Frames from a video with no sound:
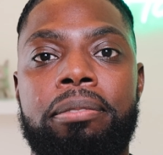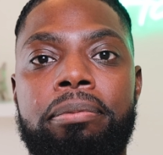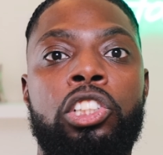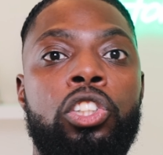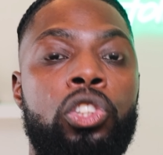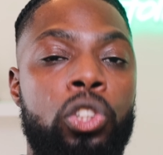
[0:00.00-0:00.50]

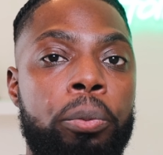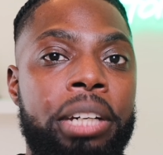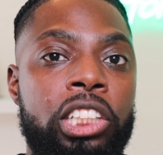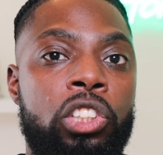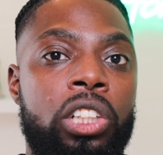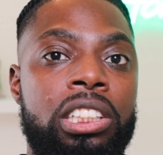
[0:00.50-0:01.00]
So do
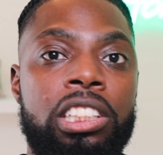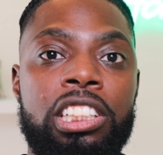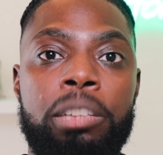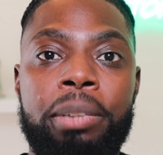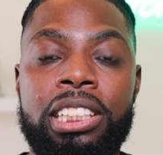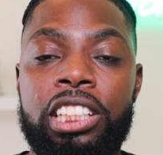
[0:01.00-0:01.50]
make sure to
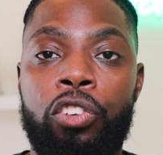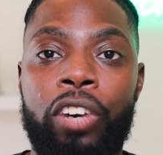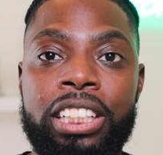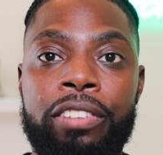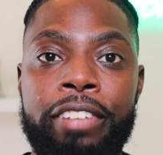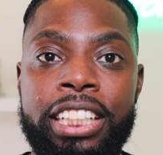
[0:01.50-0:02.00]
speak to the
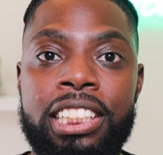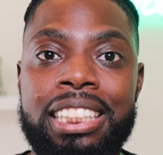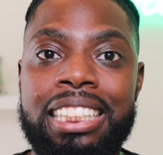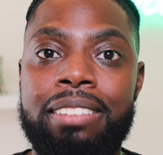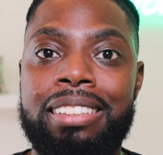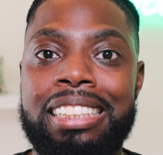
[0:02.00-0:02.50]
reservation
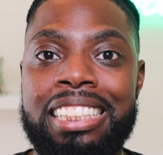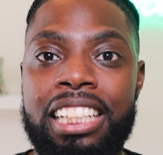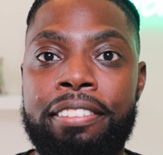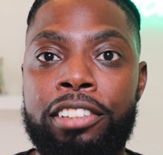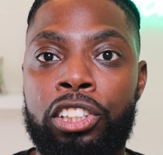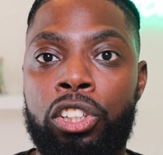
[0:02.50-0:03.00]
team to
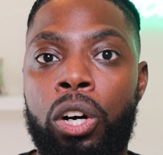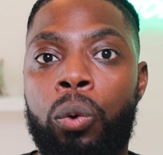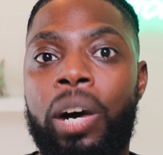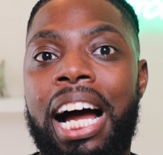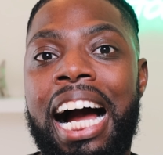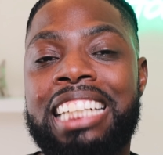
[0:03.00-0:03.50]
see if your dog
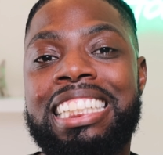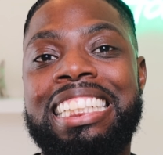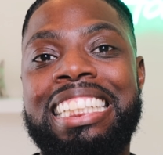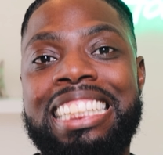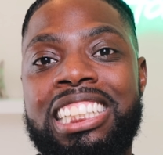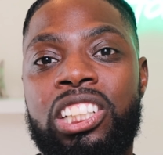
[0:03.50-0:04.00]
will actually
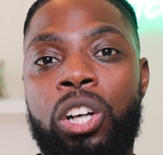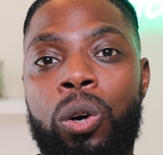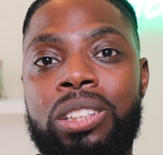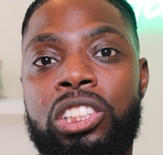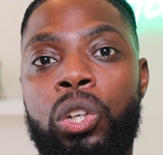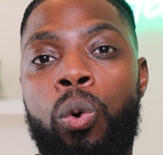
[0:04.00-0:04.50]
need to
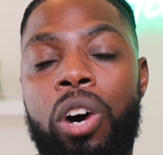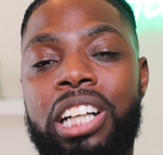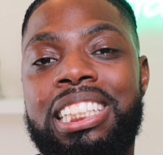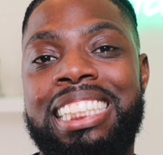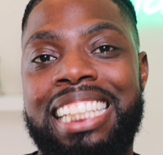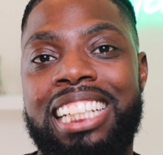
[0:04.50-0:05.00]
go into
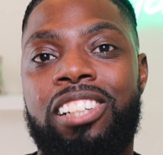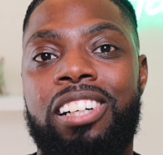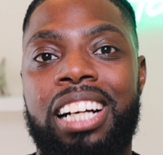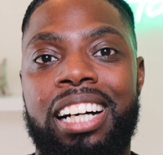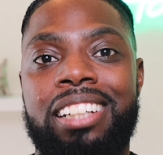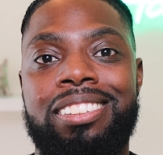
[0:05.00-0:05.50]
quarantine or
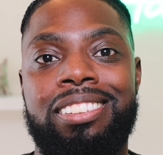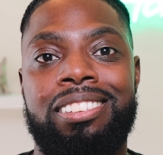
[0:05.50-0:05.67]
not.